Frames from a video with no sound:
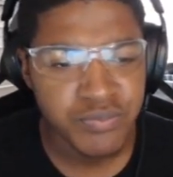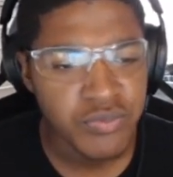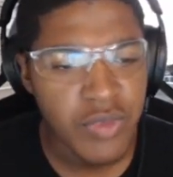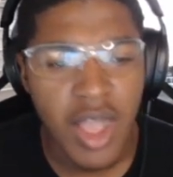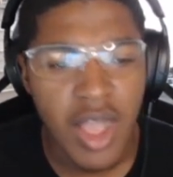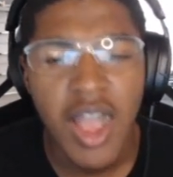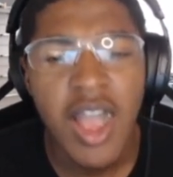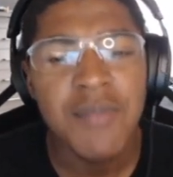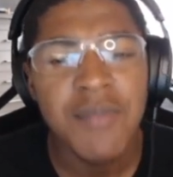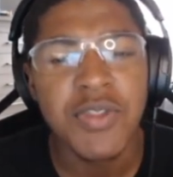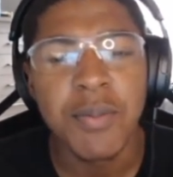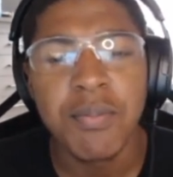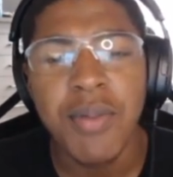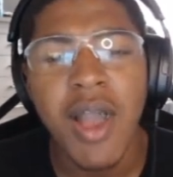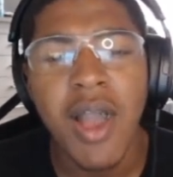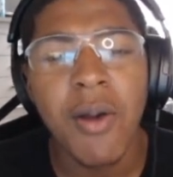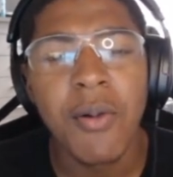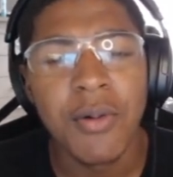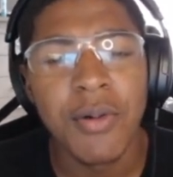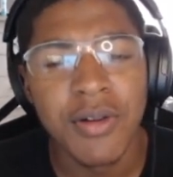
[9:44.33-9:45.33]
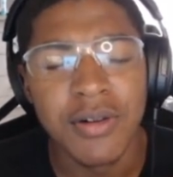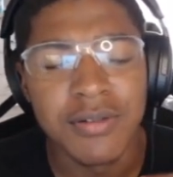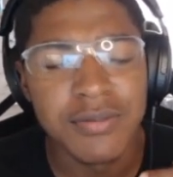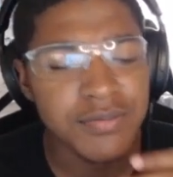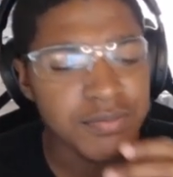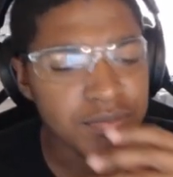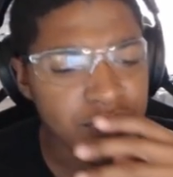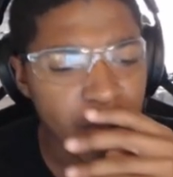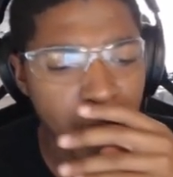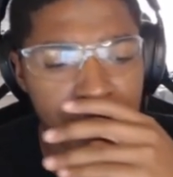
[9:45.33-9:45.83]
I have the power of
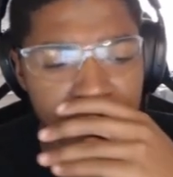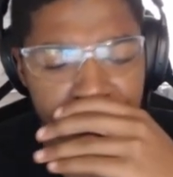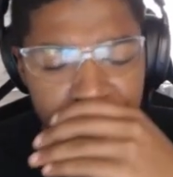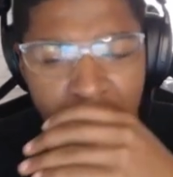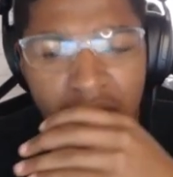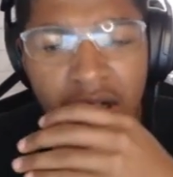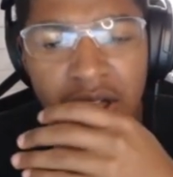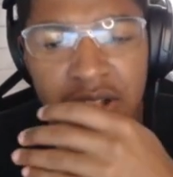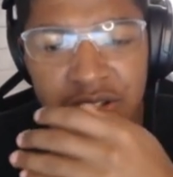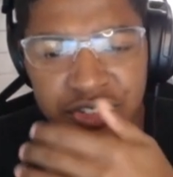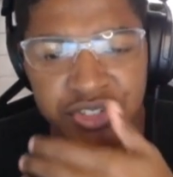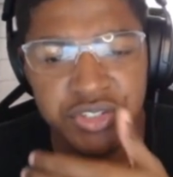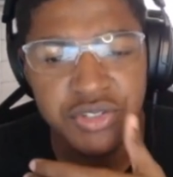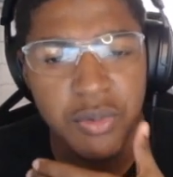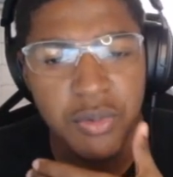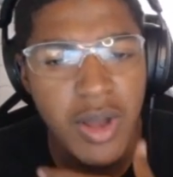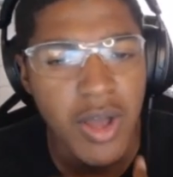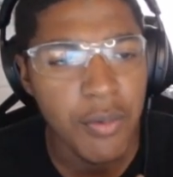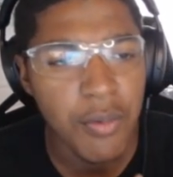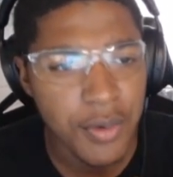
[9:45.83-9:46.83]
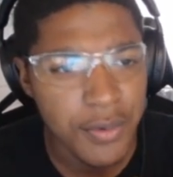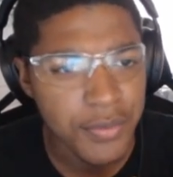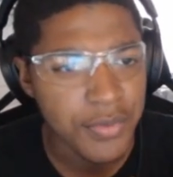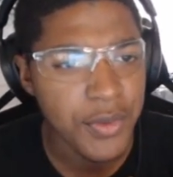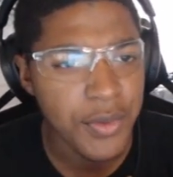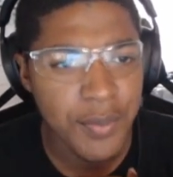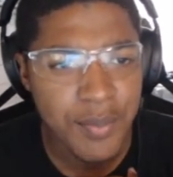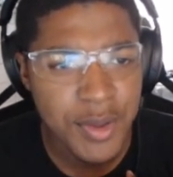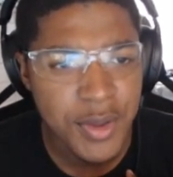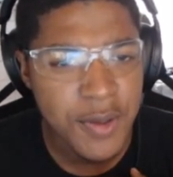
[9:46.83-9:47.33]
Oshawott
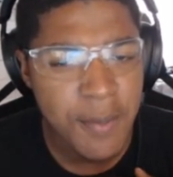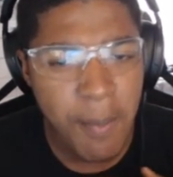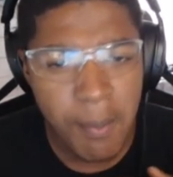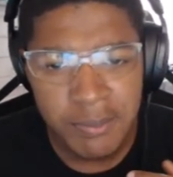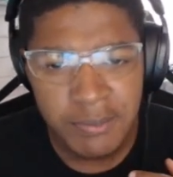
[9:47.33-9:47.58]
within me.